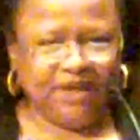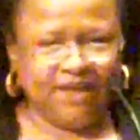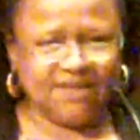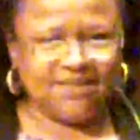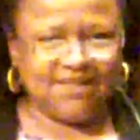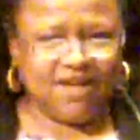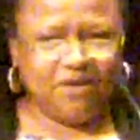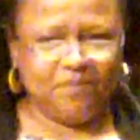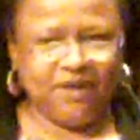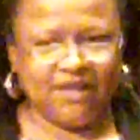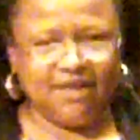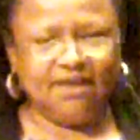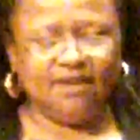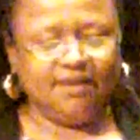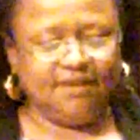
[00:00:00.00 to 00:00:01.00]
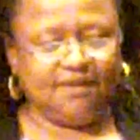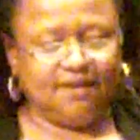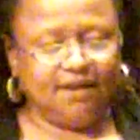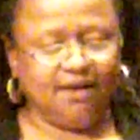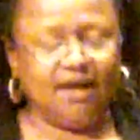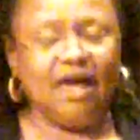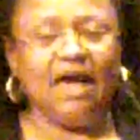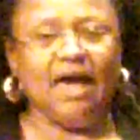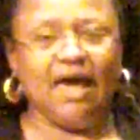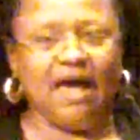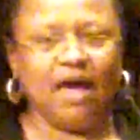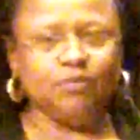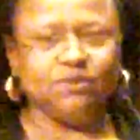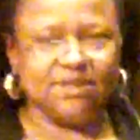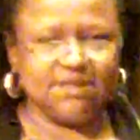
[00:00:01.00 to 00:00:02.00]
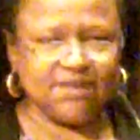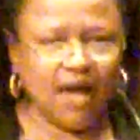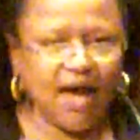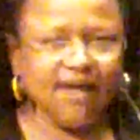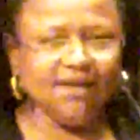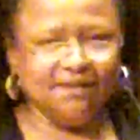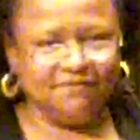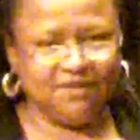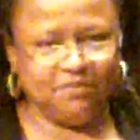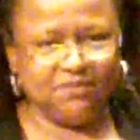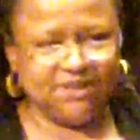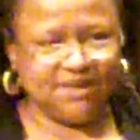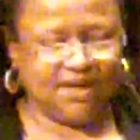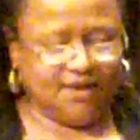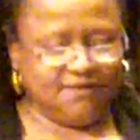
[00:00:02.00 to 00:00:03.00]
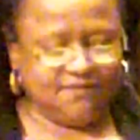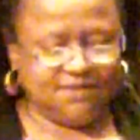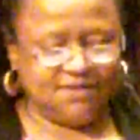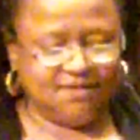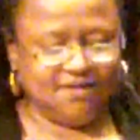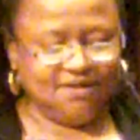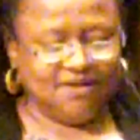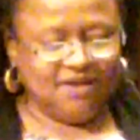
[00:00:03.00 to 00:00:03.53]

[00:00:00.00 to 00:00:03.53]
Because they immediately think outside of themselves.